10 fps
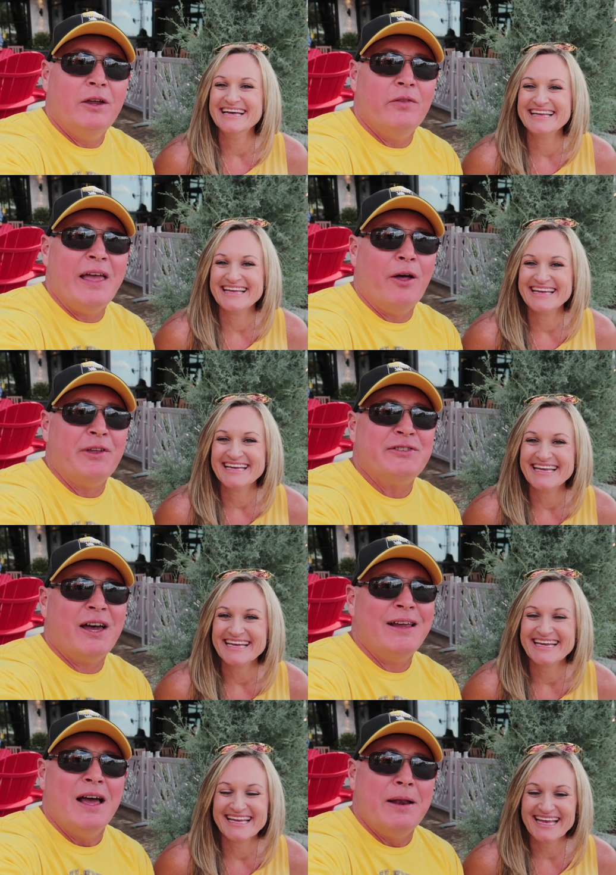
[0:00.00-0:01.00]
Speaker 1: You're on the healthy
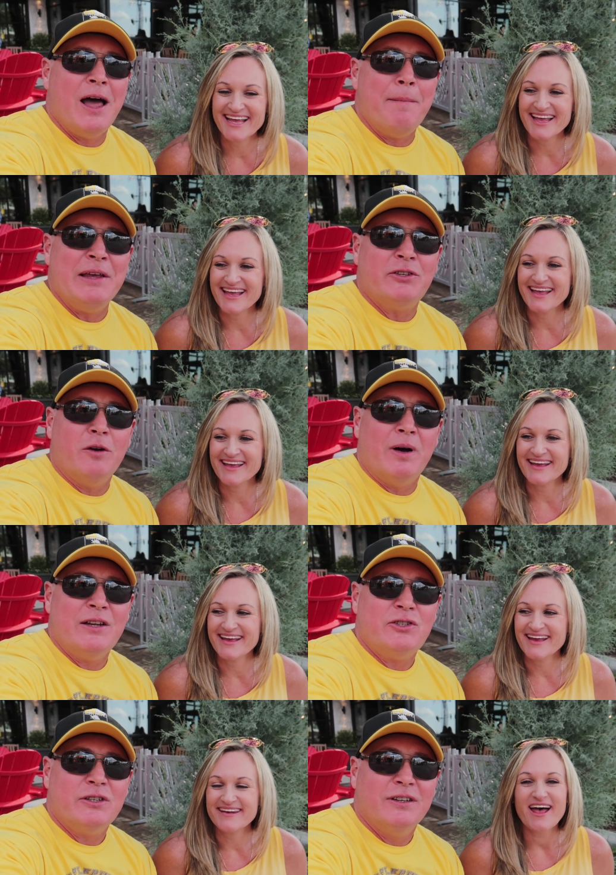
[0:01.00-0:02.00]
side. Not me so
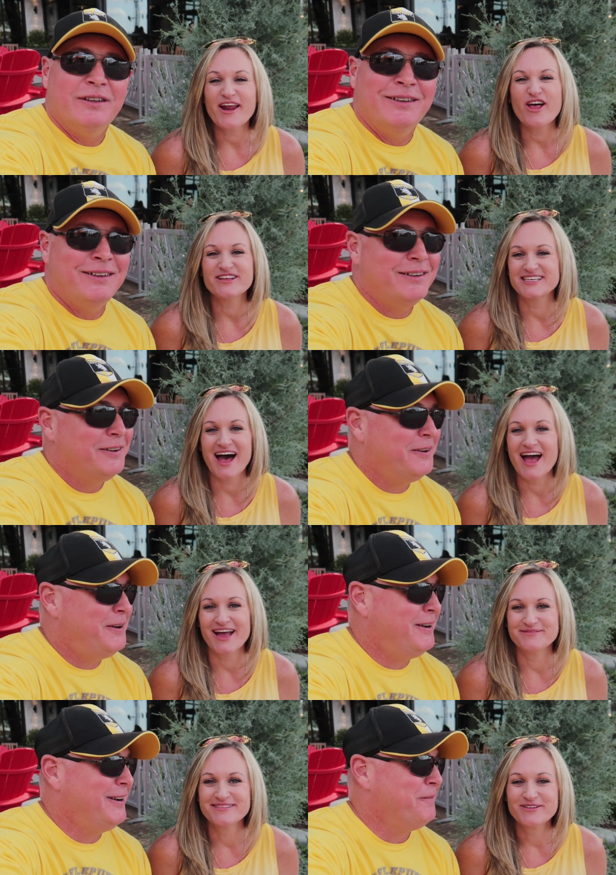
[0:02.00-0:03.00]
much.
Speaker 2: Not all the
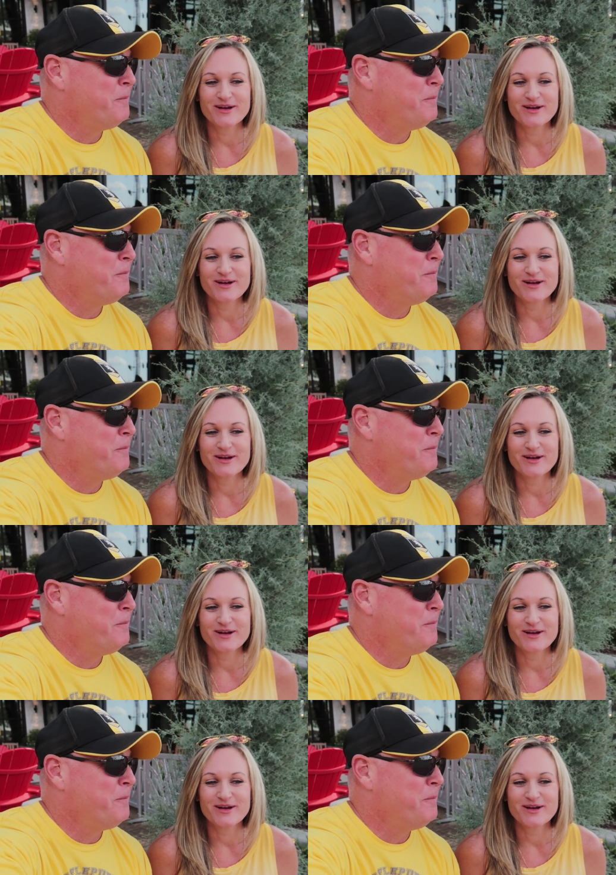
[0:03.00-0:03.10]
time.